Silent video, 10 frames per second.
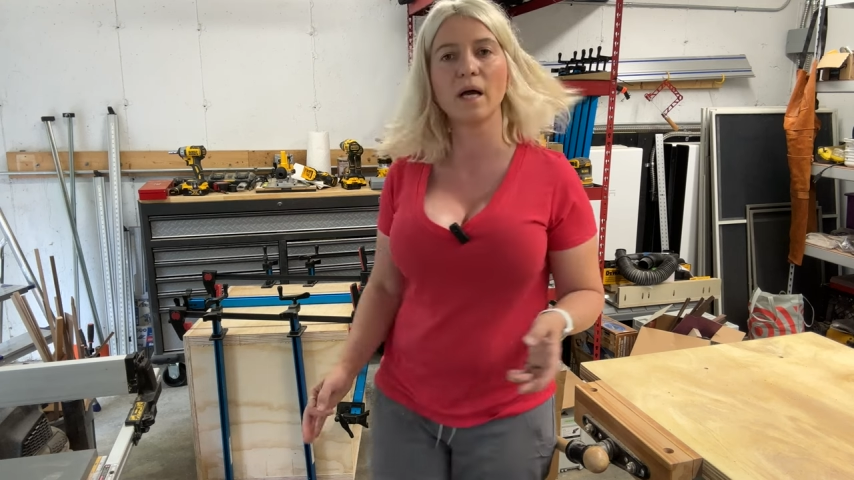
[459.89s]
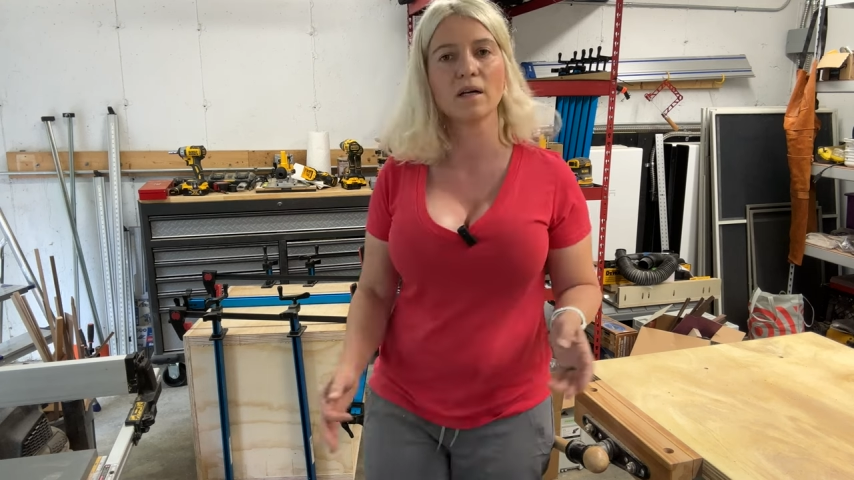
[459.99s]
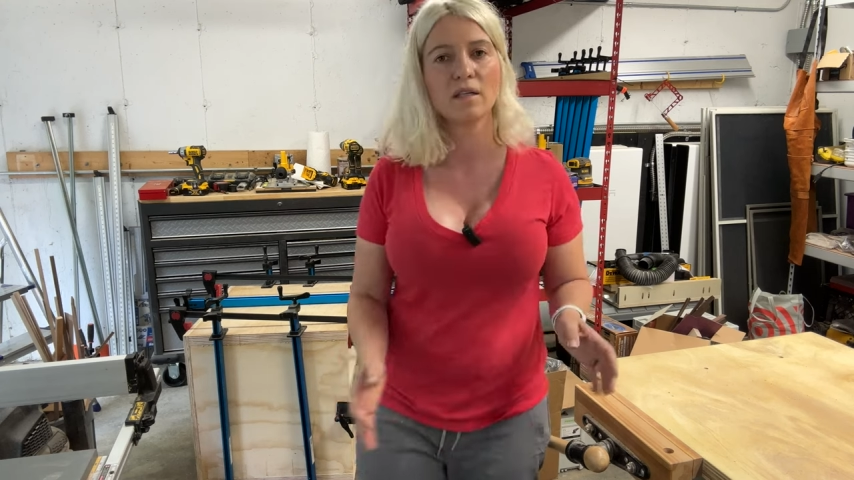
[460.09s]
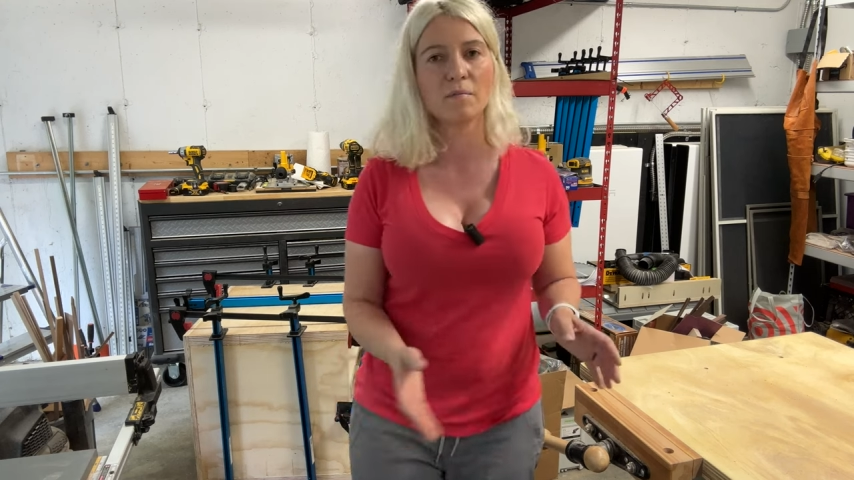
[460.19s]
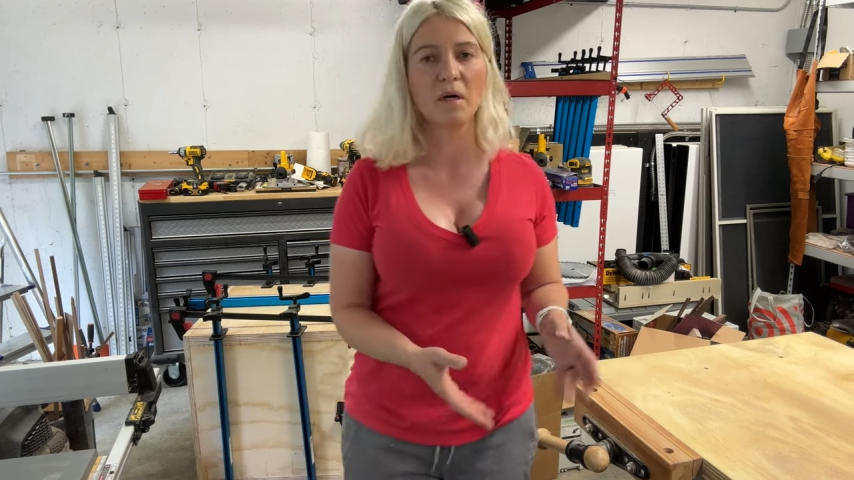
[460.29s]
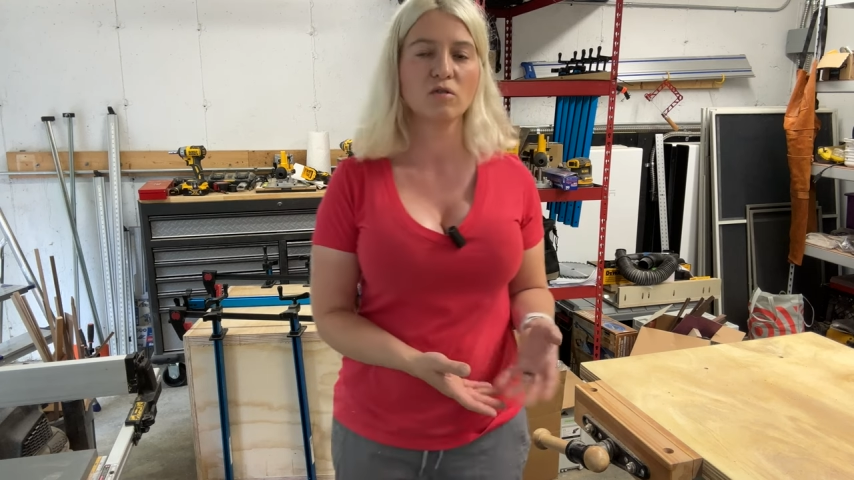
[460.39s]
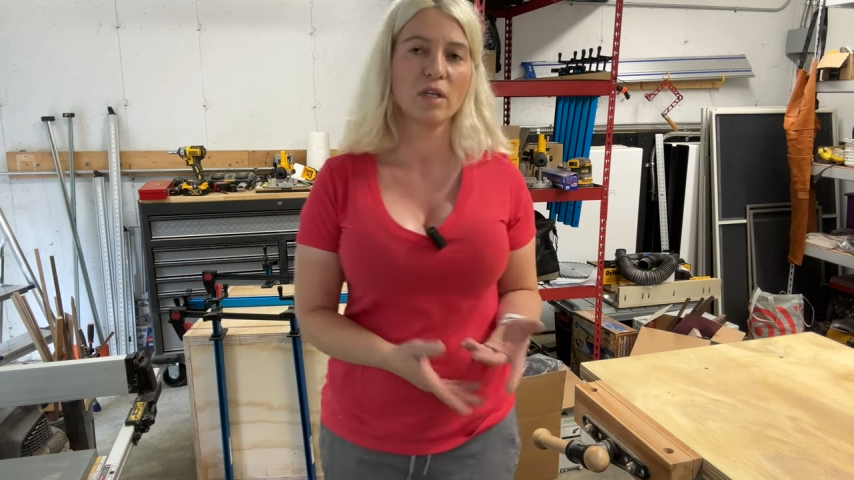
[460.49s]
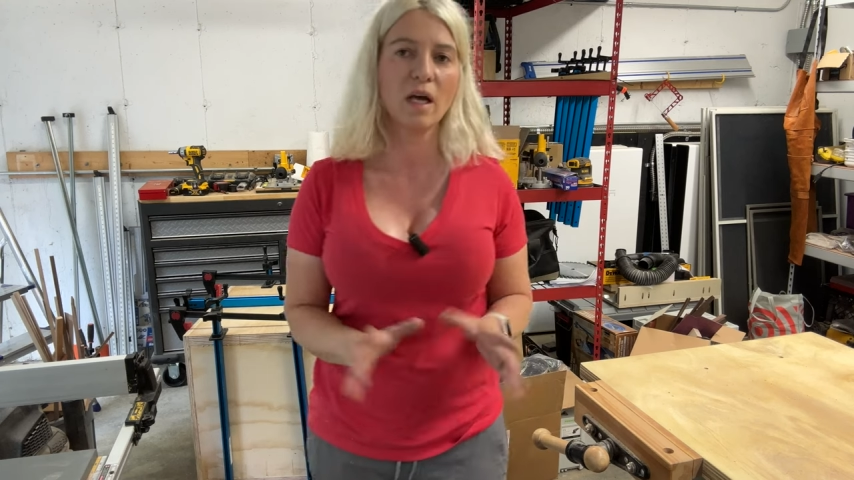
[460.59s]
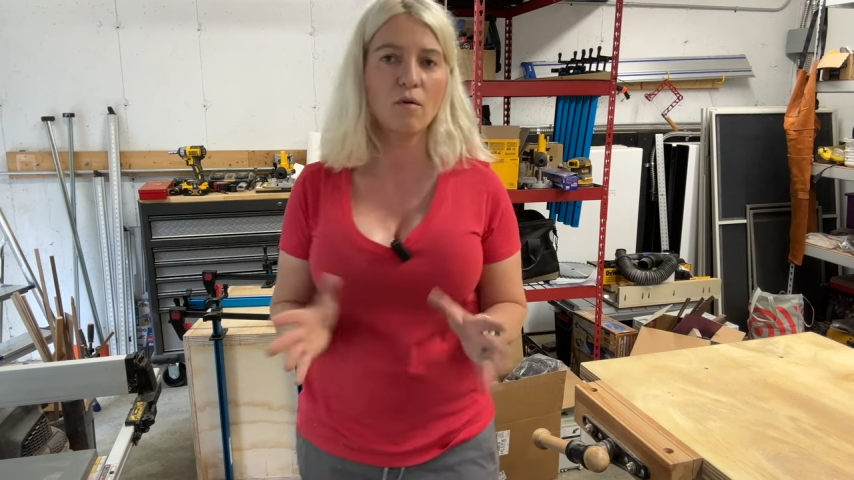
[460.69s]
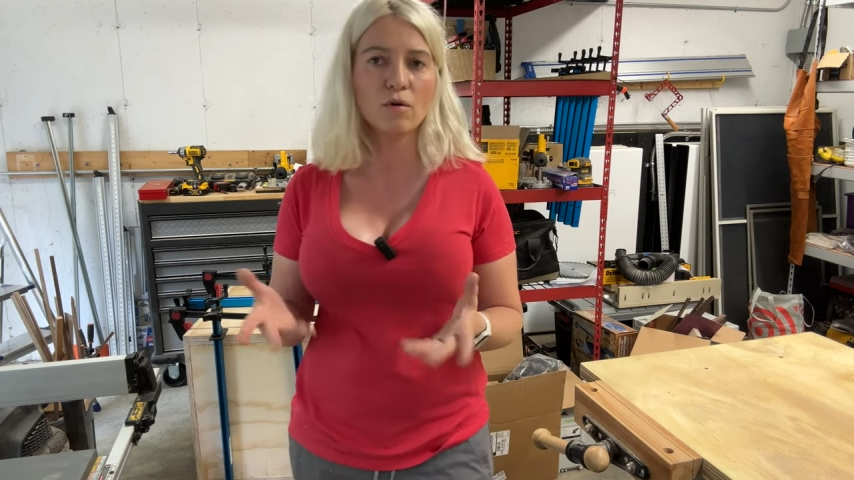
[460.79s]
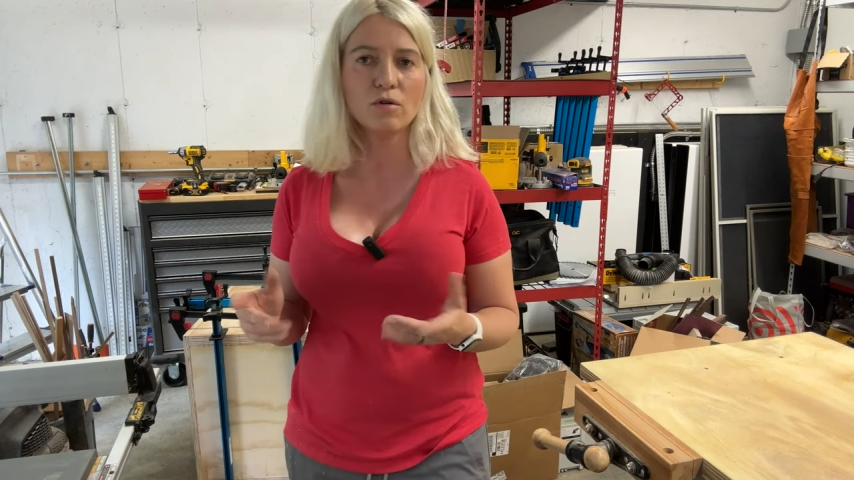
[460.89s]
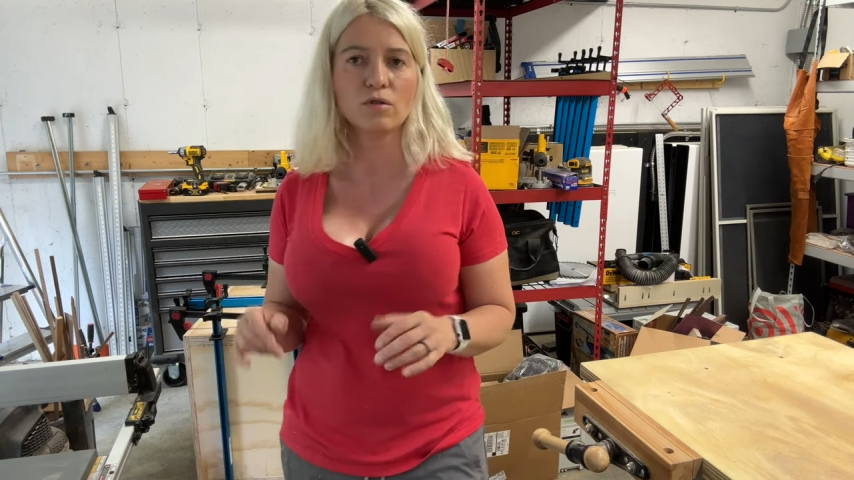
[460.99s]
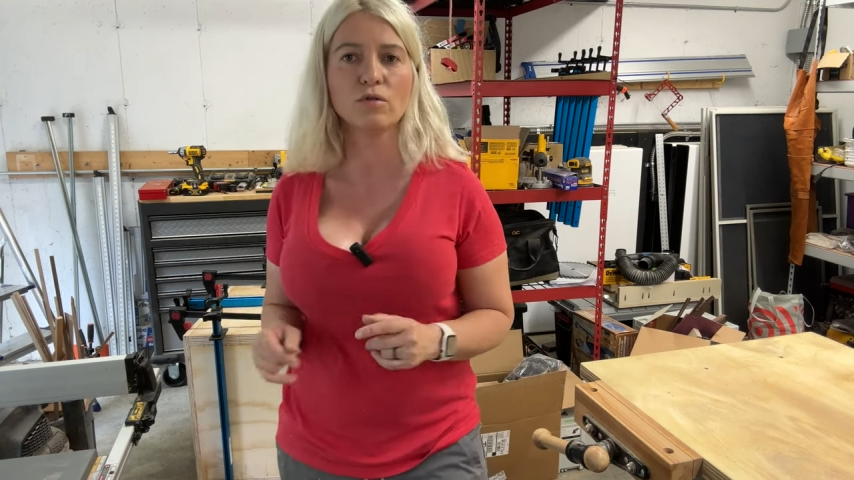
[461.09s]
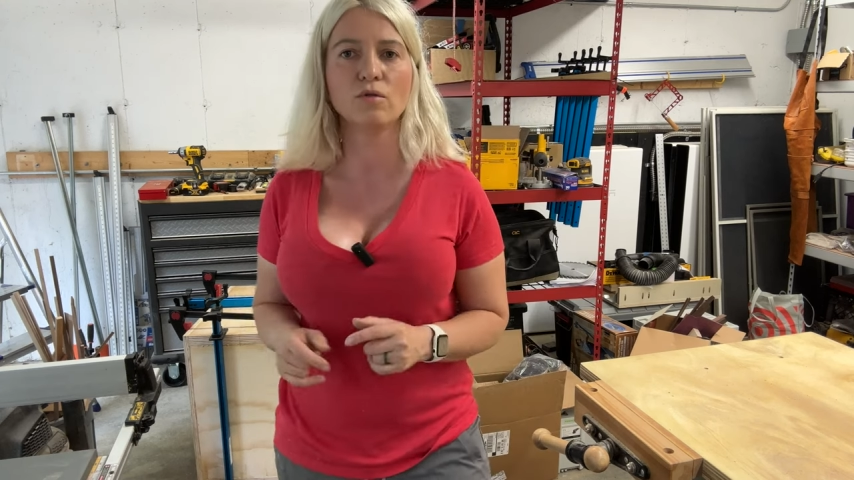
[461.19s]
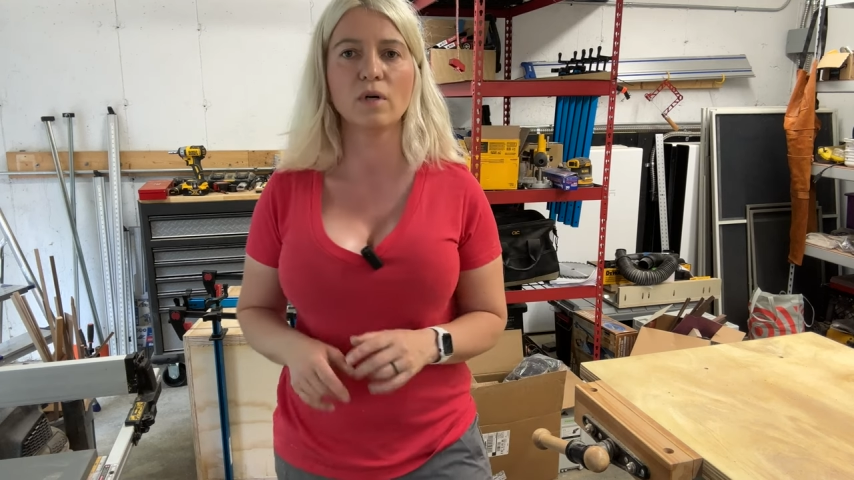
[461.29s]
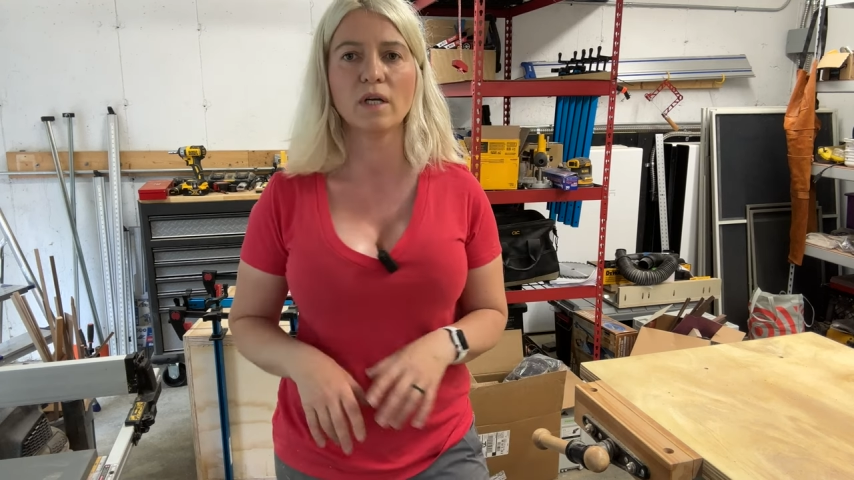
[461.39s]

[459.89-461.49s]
back in about an hour or two,